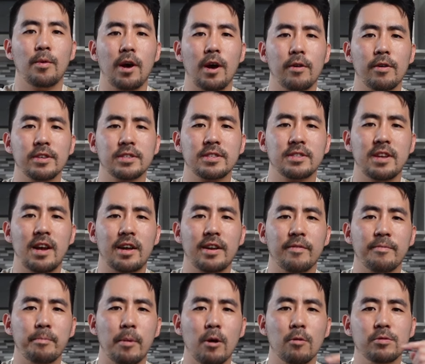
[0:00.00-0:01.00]
While it's not the
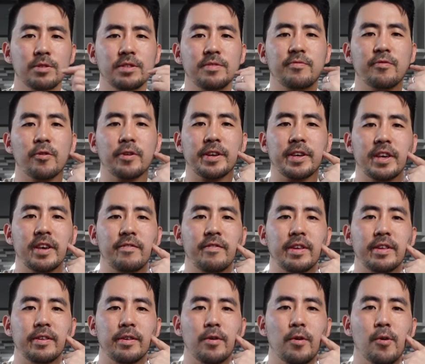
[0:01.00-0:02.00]
most
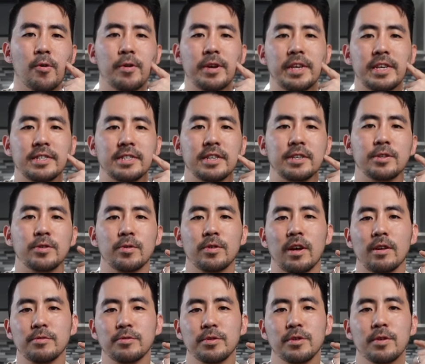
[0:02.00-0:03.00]
forgiving or easy to
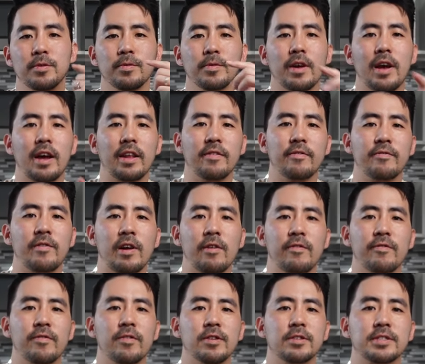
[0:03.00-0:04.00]
control at the very
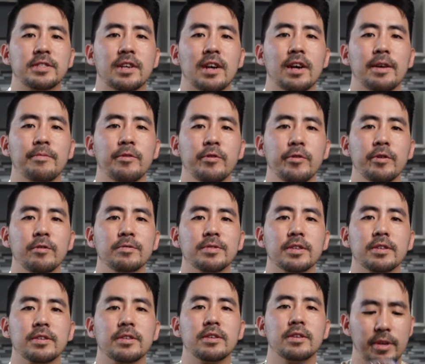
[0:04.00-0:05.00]
first time you use
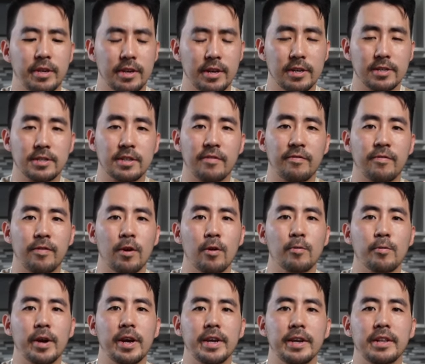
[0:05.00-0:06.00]
it, because the flow
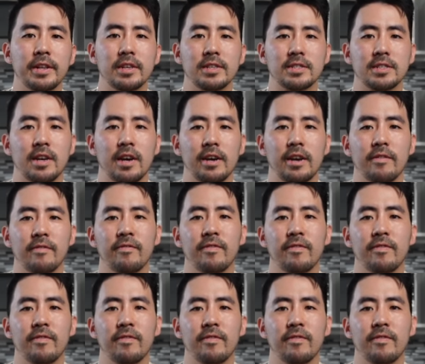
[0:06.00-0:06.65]
rate is kind of